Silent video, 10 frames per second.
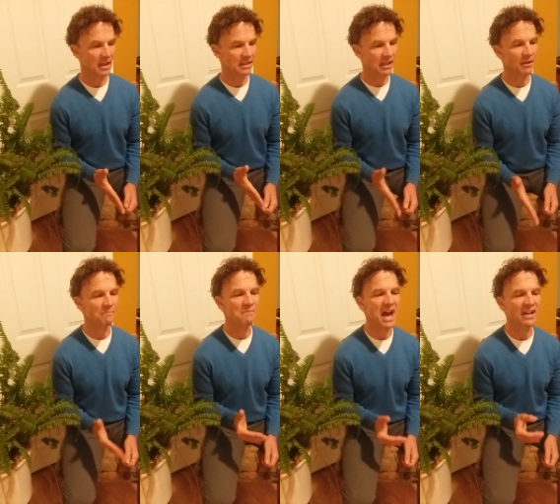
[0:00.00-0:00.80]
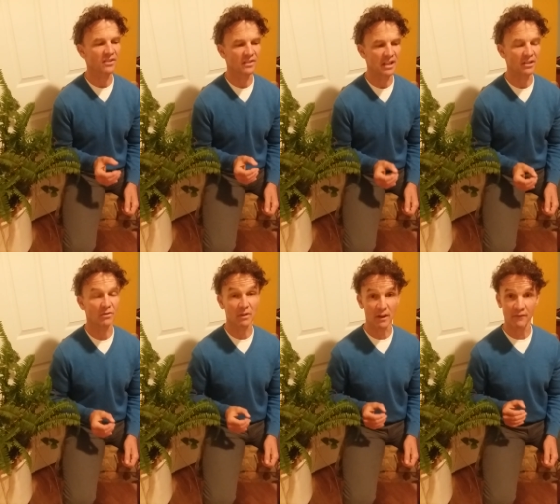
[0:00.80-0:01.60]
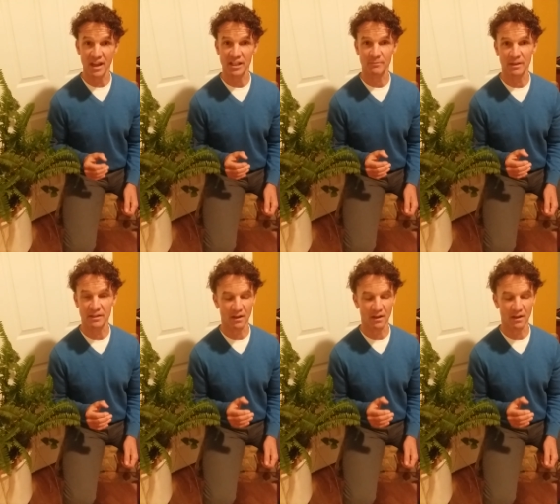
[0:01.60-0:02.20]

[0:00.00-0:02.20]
take a back seat to the advancement